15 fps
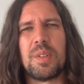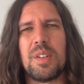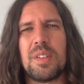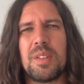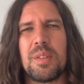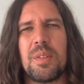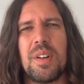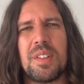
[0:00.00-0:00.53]
We'll do
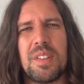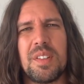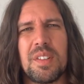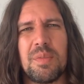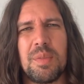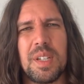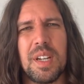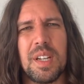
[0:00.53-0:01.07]
some questions
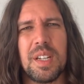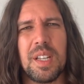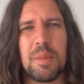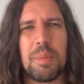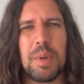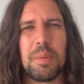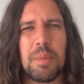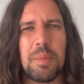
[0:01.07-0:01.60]
if we get other
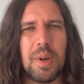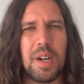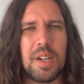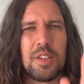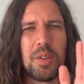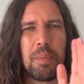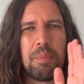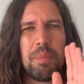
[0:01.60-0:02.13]
people, but I
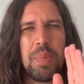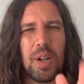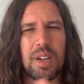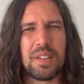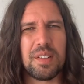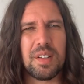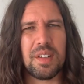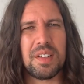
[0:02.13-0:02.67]
do
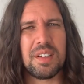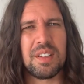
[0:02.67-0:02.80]
apologise